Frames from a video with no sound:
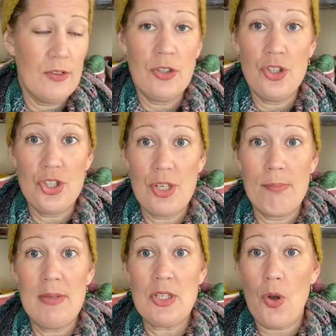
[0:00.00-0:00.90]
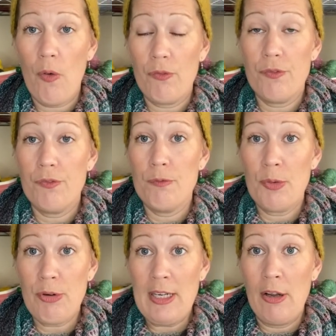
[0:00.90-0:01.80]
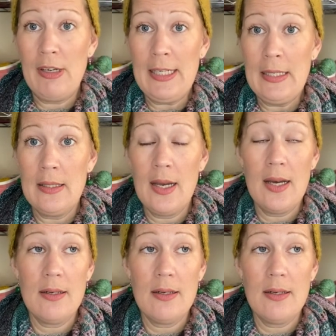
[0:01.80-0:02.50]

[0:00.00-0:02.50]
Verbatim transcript: a new shipment of merino linen yarn.